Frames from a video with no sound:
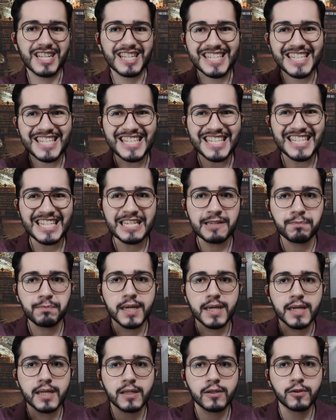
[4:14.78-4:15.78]
and seep
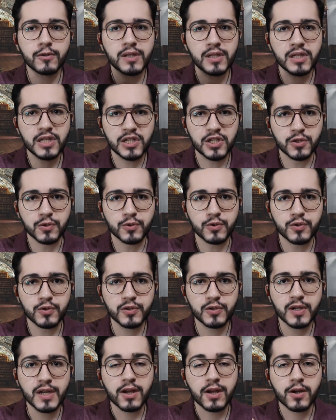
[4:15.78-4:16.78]
into the tissues,
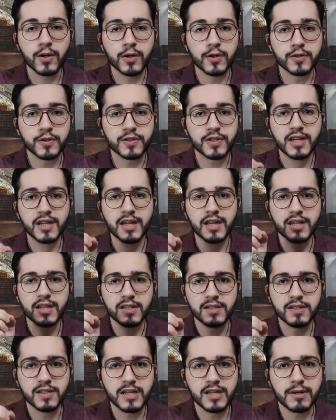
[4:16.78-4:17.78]
causing
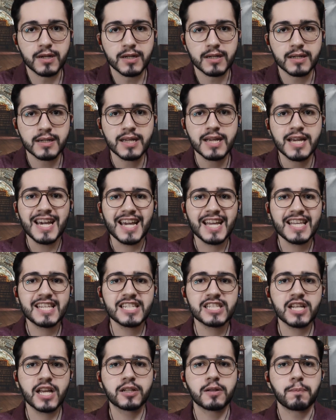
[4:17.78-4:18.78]
edema. It's
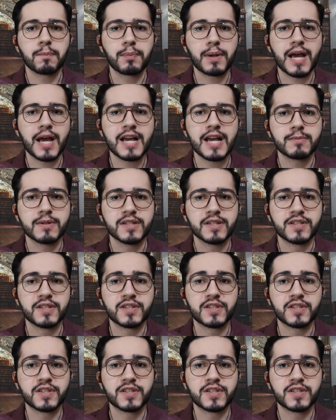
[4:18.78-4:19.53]
like the plasma is